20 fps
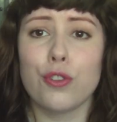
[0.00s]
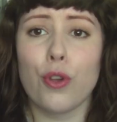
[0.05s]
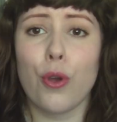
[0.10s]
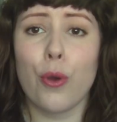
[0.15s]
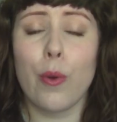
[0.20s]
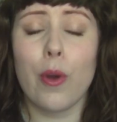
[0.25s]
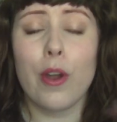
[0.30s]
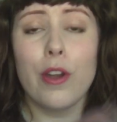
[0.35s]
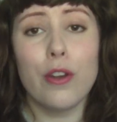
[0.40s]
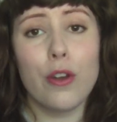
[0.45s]

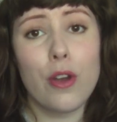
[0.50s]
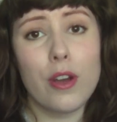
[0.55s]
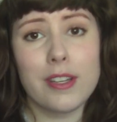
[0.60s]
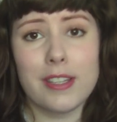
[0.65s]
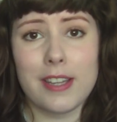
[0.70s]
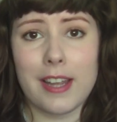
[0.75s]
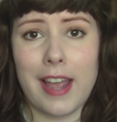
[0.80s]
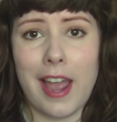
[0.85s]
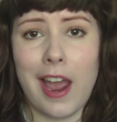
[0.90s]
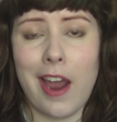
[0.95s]
So
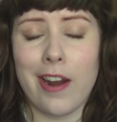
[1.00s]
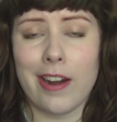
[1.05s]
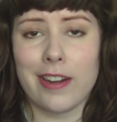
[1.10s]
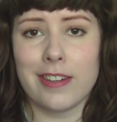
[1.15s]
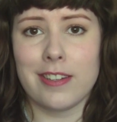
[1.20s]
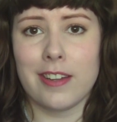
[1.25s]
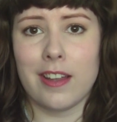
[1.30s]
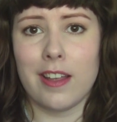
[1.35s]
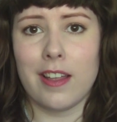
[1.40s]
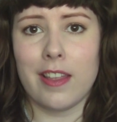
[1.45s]
not a
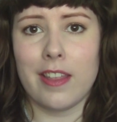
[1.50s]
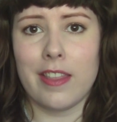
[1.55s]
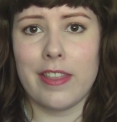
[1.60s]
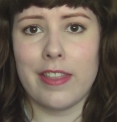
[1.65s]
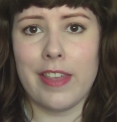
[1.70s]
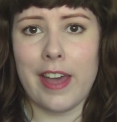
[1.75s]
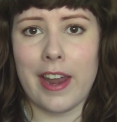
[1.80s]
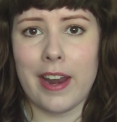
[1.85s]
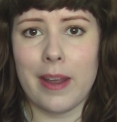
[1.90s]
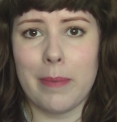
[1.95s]
character
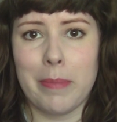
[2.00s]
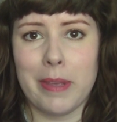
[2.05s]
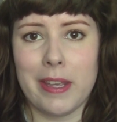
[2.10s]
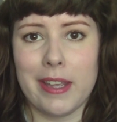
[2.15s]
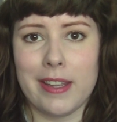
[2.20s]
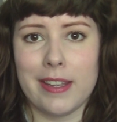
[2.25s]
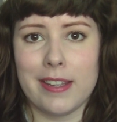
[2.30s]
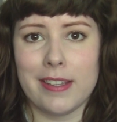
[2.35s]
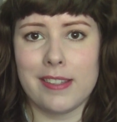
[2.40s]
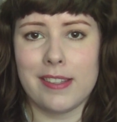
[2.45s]
that
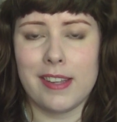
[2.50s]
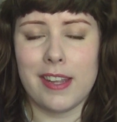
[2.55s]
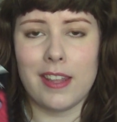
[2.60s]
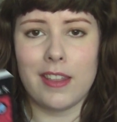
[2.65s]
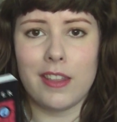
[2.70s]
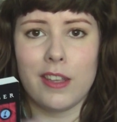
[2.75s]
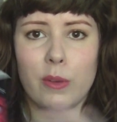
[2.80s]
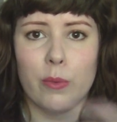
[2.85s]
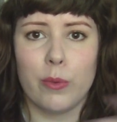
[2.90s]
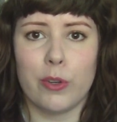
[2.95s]
appears
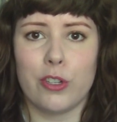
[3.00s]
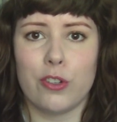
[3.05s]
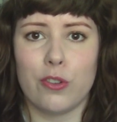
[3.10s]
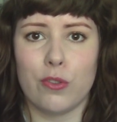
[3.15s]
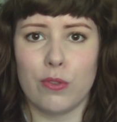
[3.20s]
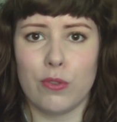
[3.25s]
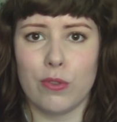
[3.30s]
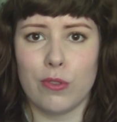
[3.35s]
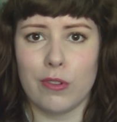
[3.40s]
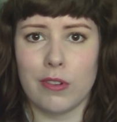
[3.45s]
in the
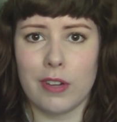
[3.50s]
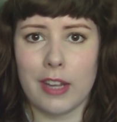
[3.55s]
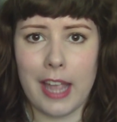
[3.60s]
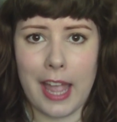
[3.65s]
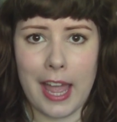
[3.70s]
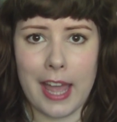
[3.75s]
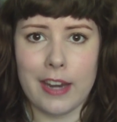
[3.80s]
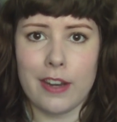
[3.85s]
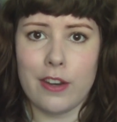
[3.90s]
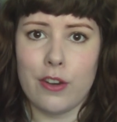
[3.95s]
original
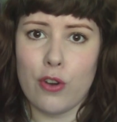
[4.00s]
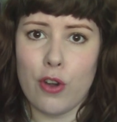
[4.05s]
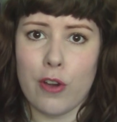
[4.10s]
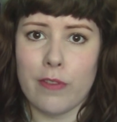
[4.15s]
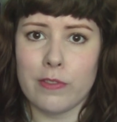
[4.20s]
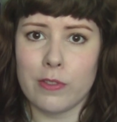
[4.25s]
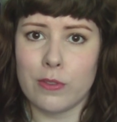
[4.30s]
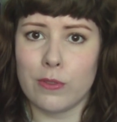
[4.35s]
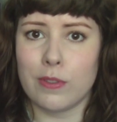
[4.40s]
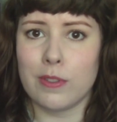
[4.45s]
canon
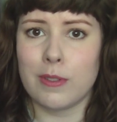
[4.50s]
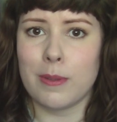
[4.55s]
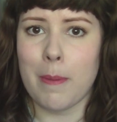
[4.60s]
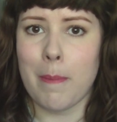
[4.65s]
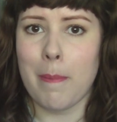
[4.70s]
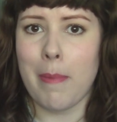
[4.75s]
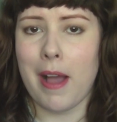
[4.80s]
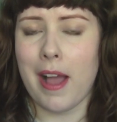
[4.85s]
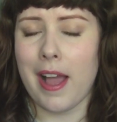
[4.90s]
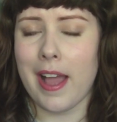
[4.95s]
novels
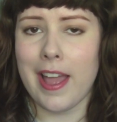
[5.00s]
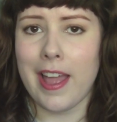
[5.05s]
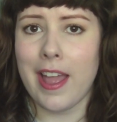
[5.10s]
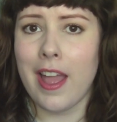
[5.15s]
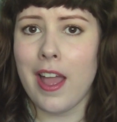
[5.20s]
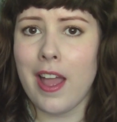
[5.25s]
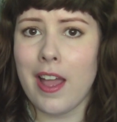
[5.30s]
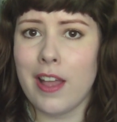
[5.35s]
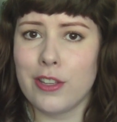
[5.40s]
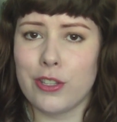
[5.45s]

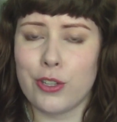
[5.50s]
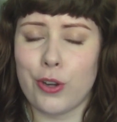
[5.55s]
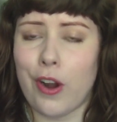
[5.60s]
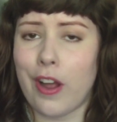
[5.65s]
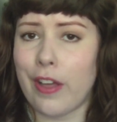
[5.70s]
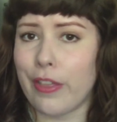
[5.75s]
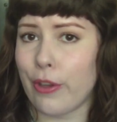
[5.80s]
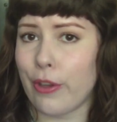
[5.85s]
by Sir